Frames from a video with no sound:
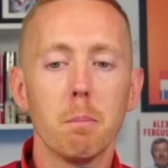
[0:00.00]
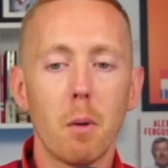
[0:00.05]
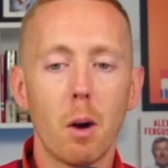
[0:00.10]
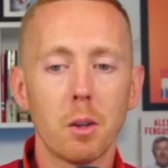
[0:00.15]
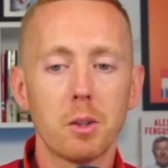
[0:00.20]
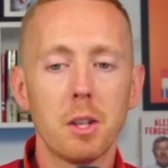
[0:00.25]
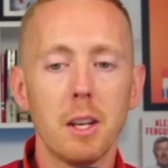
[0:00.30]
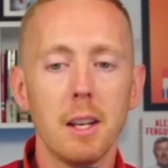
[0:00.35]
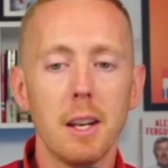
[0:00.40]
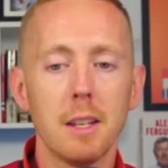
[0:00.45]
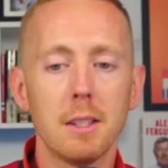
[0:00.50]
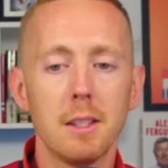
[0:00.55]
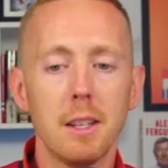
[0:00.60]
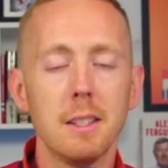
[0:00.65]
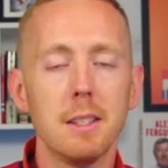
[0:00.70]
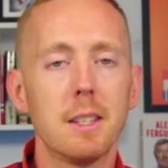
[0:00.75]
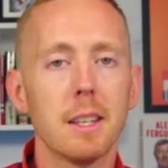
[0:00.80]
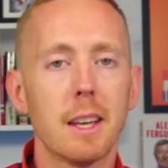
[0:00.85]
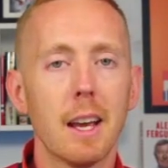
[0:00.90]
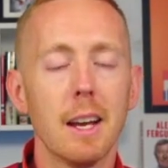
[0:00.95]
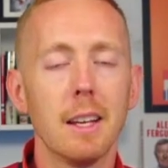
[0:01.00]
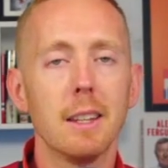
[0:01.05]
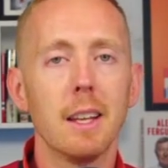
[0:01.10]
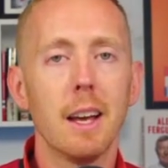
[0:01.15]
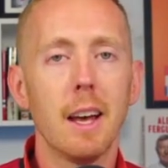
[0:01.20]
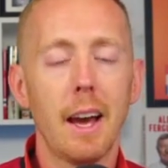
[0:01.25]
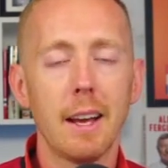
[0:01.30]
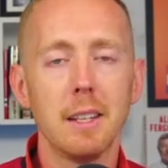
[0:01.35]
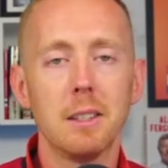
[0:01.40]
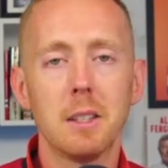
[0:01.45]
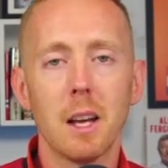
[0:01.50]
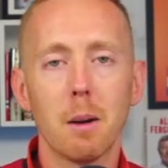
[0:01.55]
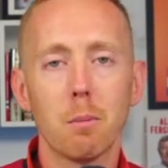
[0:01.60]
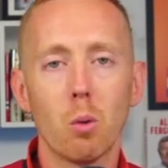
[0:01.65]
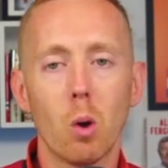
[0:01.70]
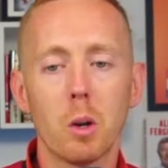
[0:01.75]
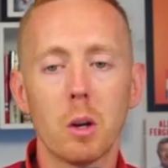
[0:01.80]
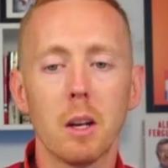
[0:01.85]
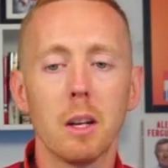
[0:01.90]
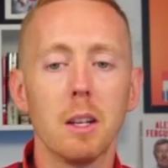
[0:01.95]
Martinez needs to get in there ASAP
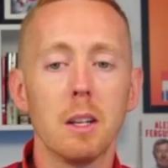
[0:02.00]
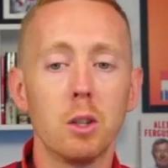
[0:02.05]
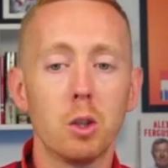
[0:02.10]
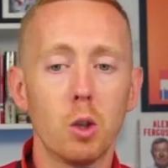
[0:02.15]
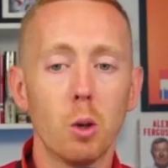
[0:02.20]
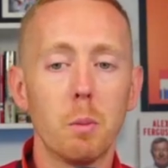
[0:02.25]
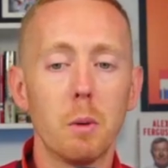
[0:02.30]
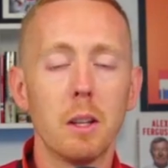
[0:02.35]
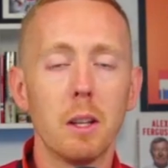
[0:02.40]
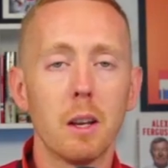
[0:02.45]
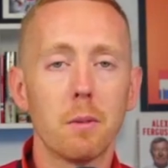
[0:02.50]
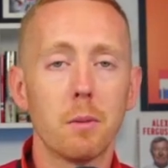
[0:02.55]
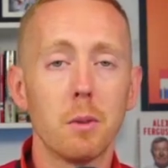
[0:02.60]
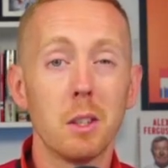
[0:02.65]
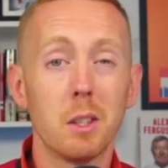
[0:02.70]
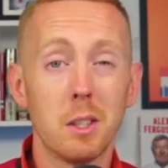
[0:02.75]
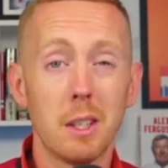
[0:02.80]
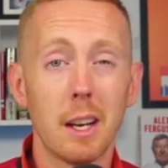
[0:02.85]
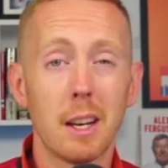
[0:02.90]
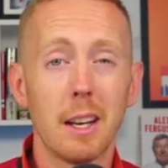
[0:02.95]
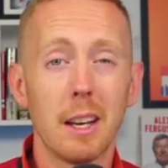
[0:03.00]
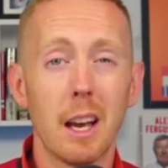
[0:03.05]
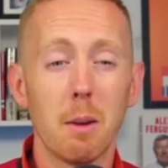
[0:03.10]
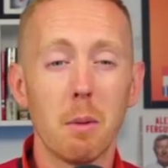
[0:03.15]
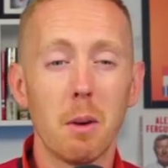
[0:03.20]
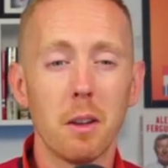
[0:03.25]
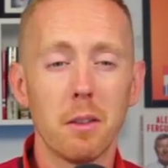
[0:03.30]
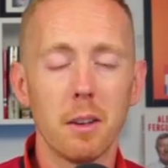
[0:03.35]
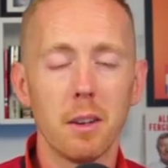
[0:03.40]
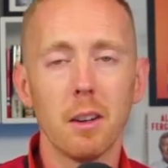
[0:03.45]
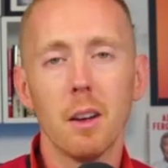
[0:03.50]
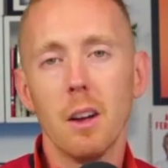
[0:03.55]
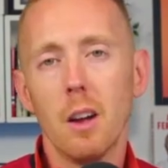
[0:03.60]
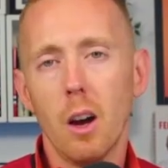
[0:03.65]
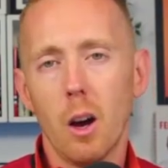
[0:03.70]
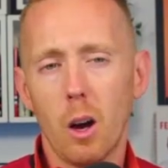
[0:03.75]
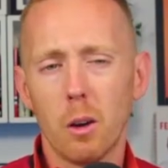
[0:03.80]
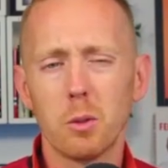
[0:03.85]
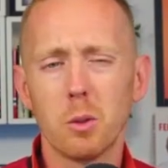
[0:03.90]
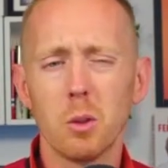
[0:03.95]
Rocky, and he should be in there from the second game, I think,
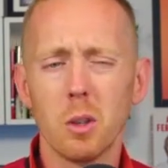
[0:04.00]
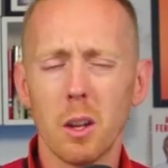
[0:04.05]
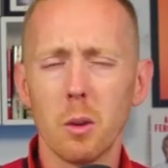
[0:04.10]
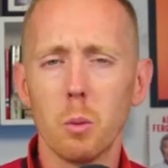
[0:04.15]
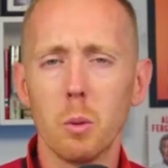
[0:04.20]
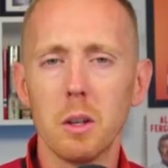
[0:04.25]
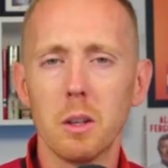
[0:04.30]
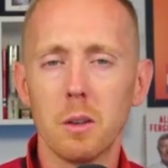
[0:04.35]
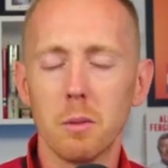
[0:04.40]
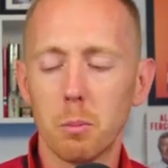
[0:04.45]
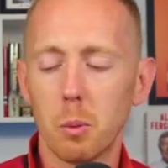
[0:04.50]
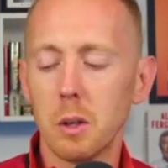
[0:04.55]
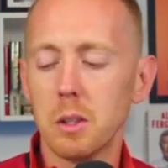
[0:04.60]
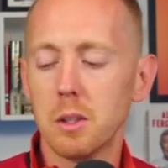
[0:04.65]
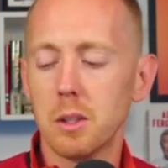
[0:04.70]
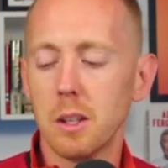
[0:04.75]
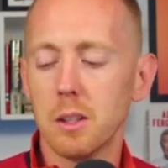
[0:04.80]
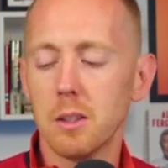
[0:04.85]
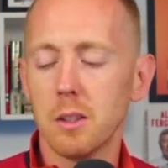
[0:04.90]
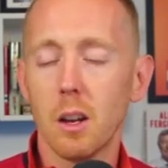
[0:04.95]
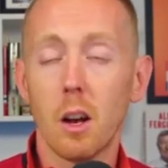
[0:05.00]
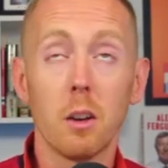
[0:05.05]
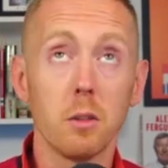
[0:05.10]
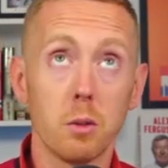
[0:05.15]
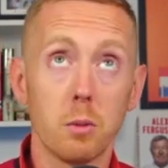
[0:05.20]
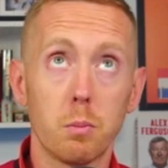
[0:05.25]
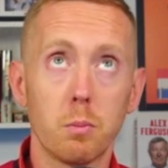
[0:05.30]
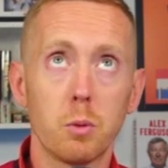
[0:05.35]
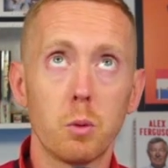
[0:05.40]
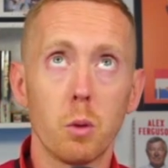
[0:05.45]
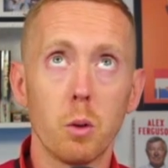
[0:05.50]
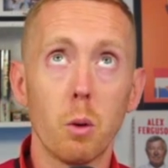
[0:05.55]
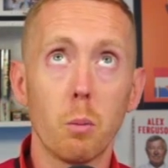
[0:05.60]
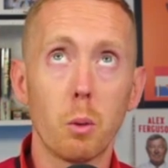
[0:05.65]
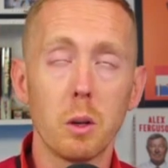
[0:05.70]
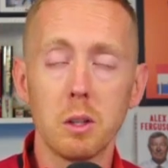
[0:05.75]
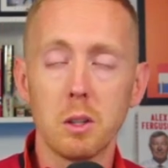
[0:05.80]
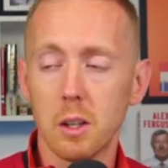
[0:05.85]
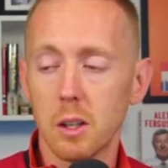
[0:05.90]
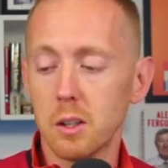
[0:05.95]
after another week of pre-season. Sorry,
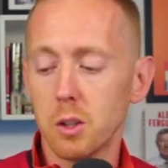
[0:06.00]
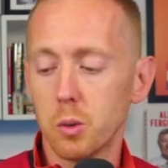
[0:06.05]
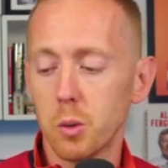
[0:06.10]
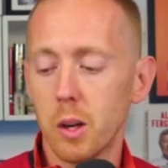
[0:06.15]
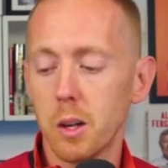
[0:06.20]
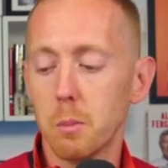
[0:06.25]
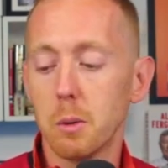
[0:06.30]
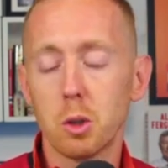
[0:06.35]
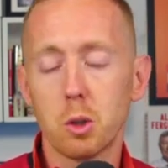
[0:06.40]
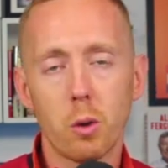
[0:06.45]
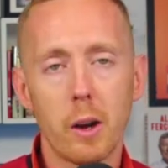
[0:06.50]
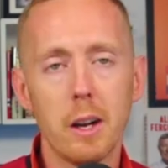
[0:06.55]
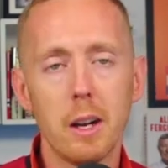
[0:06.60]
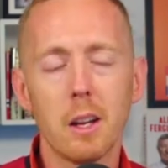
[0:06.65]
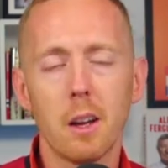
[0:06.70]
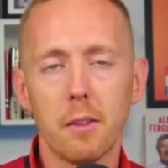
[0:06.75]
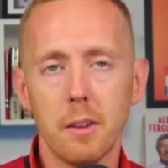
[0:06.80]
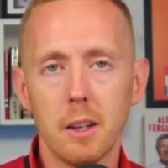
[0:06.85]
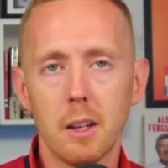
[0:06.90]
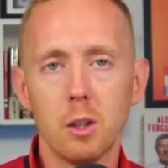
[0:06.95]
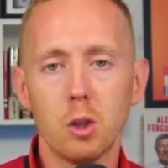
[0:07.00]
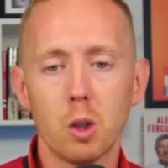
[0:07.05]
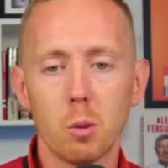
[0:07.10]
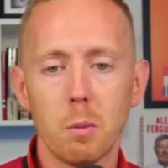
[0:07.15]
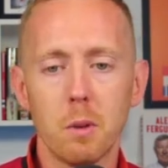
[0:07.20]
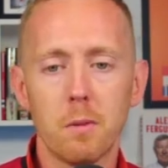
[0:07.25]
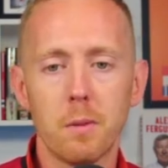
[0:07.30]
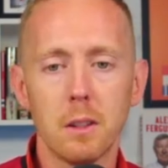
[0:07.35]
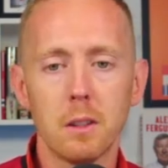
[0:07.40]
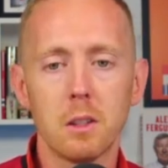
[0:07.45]
not pre-season training, but training. I think he should be